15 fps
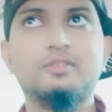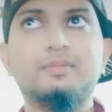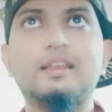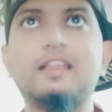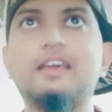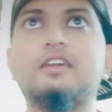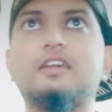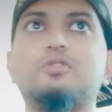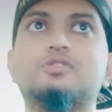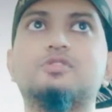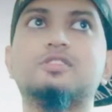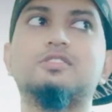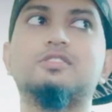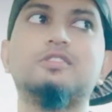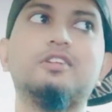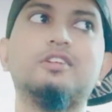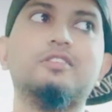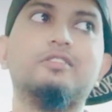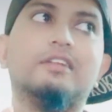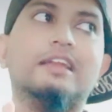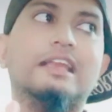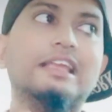You're just
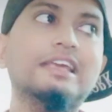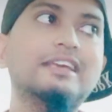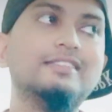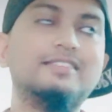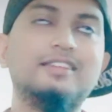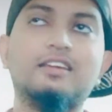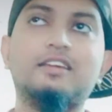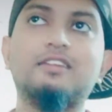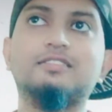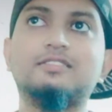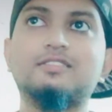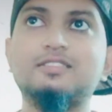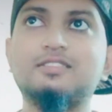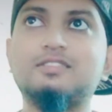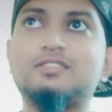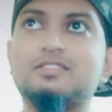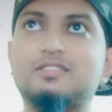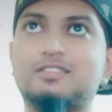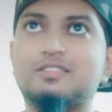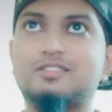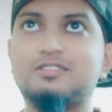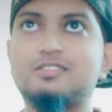releasing. It's
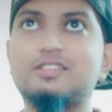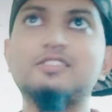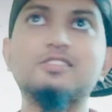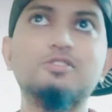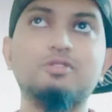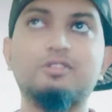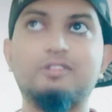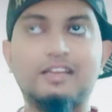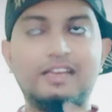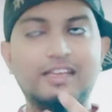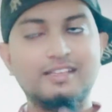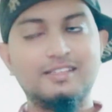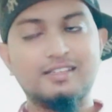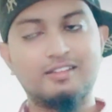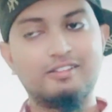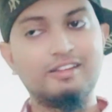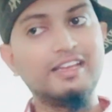just the stress you are releasing.